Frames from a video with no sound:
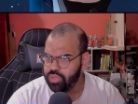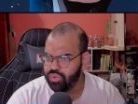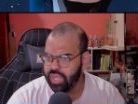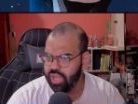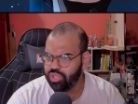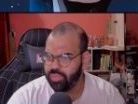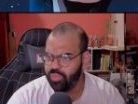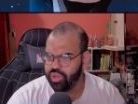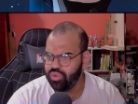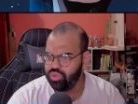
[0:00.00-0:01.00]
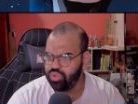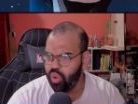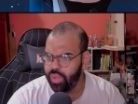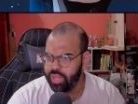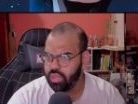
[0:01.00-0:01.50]
You killed him. What are you
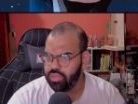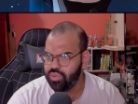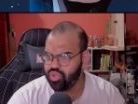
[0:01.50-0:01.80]
doing? You